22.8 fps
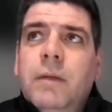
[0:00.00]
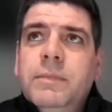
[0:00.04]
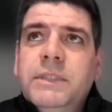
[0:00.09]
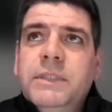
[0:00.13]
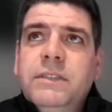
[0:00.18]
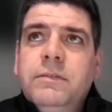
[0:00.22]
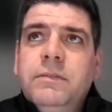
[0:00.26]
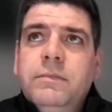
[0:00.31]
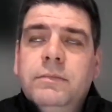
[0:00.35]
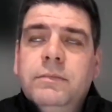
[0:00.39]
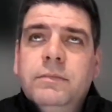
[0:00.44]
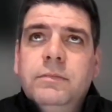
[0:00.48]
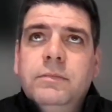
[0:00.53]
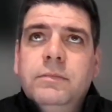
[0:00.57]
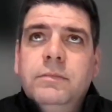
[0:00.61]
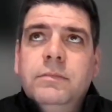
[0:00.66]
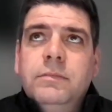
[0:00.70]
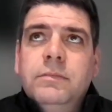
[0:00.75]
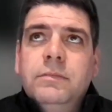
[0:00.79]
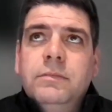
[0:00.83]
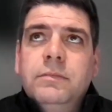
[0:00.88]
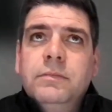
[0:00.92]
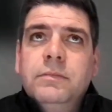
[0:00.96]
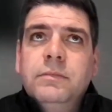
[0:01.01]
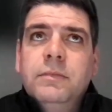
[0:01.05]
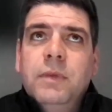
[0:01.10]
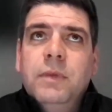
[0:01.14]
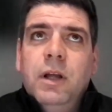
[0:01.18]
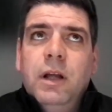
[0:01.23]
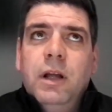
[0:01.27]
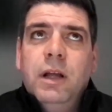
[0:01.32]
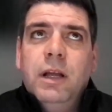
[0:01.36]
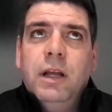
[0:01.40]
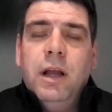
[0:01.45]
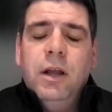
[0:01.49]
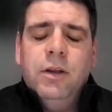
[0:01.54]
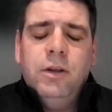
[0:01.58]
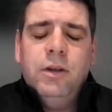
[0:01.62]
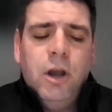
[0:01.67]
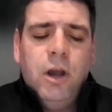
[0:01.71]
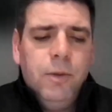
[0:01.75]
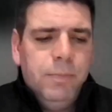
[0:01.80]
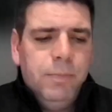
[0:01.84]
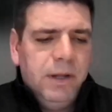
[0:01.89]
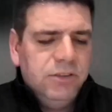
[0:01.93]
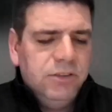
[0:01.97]
I mean, I
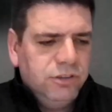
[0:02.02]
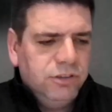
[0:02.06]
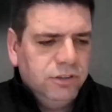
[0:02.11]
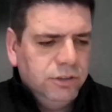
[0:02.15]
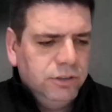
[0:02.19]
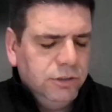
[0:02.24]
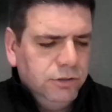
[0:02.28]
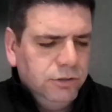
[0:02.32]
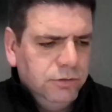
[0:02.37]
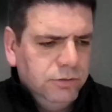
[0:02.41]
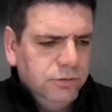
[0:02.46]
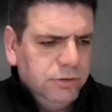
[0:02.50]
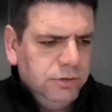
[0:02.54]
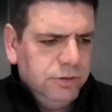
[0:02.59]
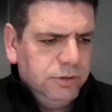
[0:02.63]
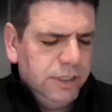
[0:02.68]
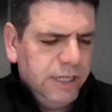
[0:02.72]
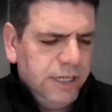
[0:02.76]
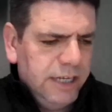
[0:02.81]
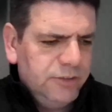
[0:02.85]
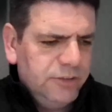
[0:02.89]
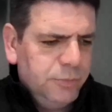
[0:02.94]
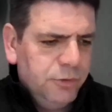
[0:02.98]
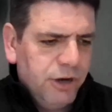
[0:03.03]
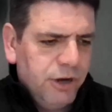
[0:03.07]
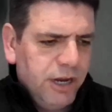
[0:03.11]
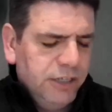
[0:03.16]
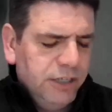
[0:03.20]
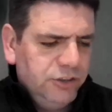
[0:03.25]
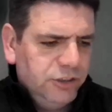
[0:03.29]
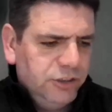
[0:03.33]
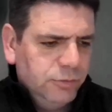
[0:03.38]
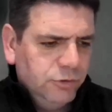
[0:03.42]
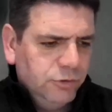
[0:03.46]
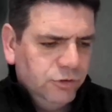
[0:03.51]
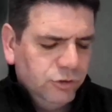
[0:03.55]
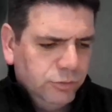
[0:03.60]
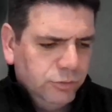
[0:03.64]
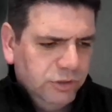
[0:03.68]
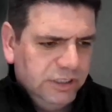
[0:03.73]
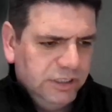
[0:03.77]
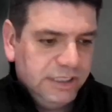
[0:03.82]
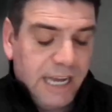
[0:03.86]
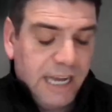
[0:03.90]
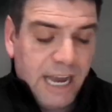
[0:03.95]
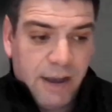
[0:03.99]
go back to the aspiration was
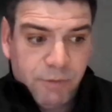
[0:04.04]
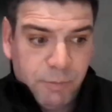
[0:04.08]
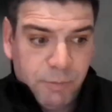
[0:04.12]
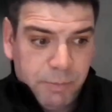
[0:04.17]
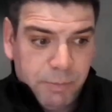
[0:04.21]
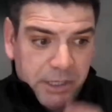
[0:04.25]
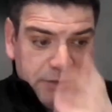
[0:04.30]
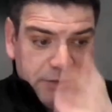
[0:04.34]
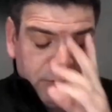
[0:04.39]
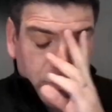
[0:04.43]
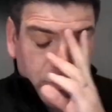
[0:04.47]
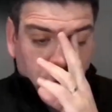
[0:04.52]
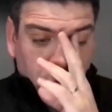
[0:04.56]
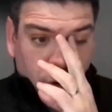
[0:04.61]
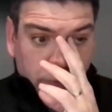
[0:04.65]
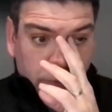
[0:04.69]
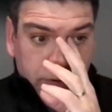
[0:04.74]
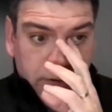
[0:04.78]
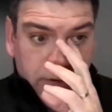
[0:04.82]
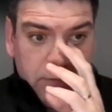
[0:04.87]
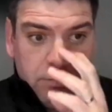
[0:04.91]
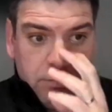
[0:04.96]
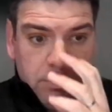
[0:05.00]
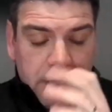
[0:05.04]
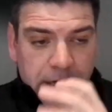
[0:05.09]
always to have a bit of a hub,